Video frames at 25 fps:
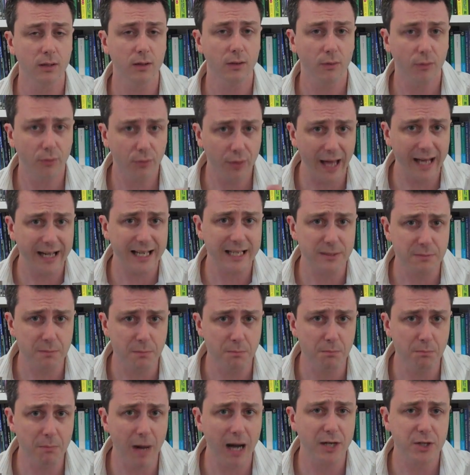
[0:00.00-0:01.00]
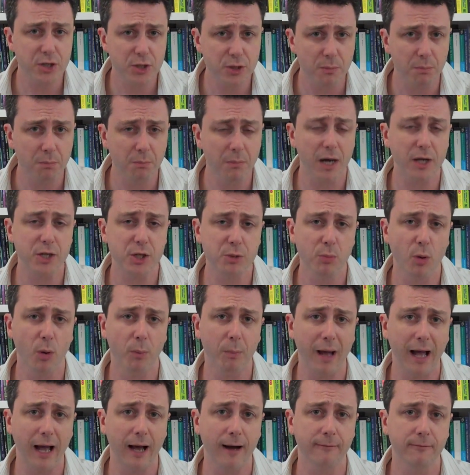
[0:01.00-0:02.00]
That is much, much more
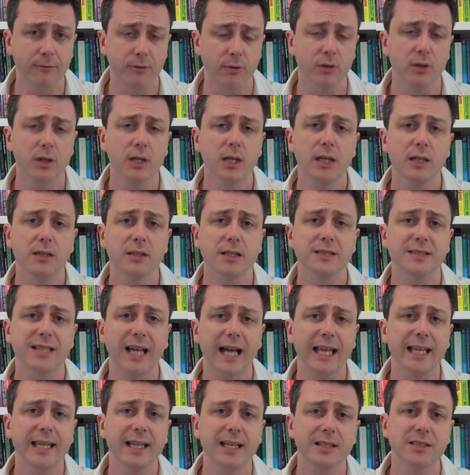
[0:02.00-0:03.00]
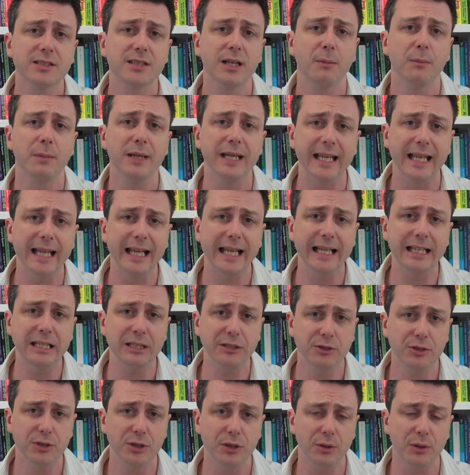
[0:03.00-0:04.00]
powerful than taking somebody
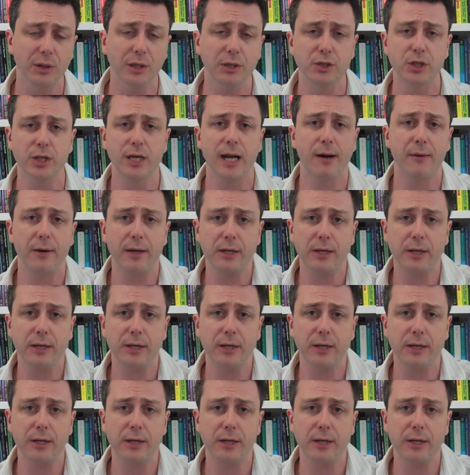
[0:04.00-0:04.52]
into a generic